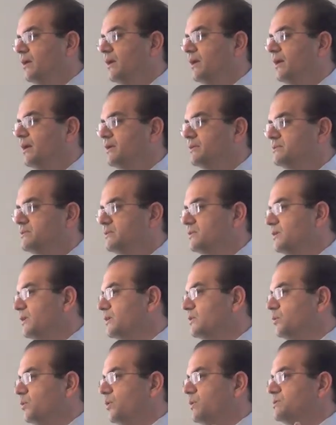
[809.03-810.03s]
It's a
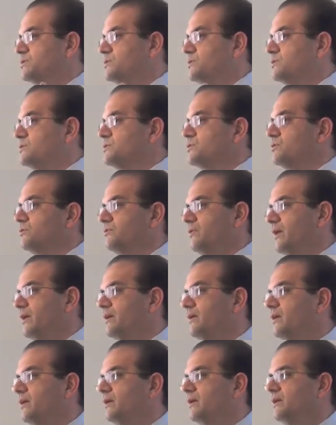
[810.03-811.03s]
10-question survey.
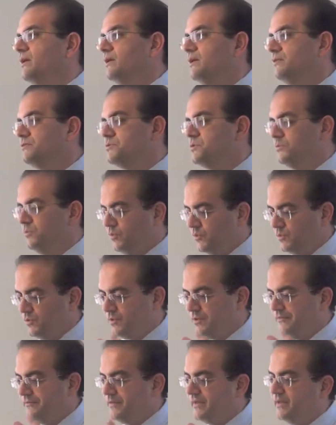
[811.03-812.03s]
It gives you
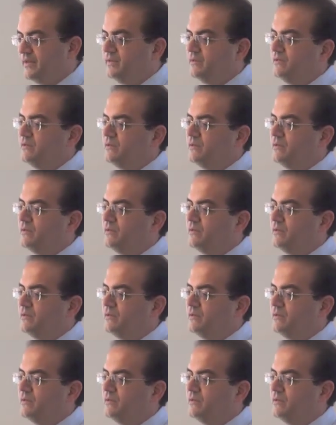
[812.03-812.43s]
more of a